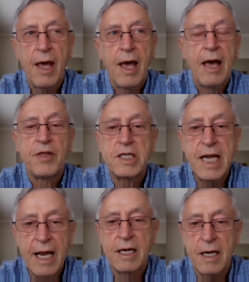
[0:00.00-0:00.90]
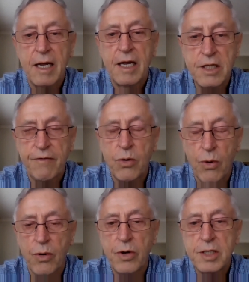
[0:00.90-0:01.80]
And the second is, of
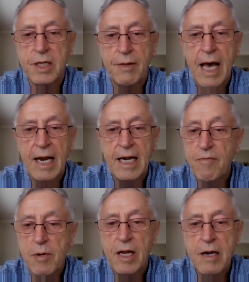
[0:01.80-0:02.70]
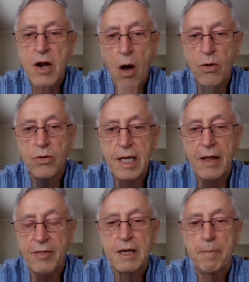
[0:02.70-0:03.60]
course, that everybody knows that
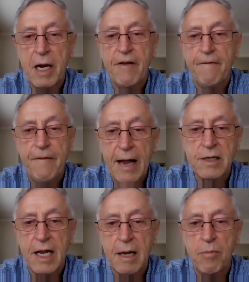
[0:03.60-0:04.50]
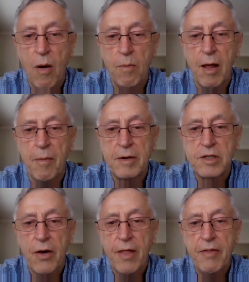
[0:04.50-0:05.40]
there's a bit of a funding problem. And
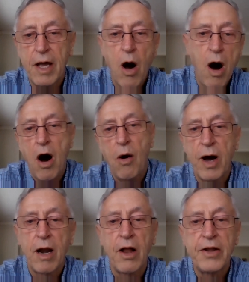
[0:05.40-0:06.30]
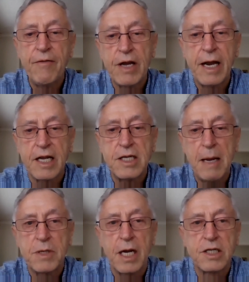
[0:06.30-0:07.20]
so they think, oh, well, I'll never get
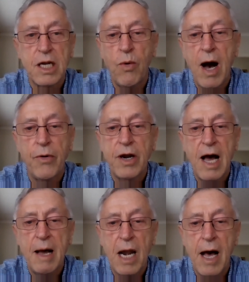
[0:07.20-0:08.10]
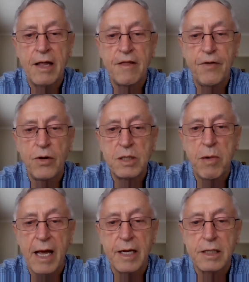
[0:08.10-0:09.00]
accepted, so why would I apply in the first
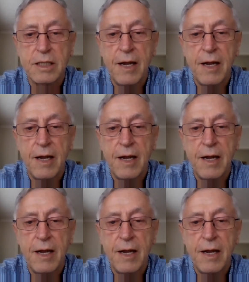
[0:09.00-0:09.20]
place?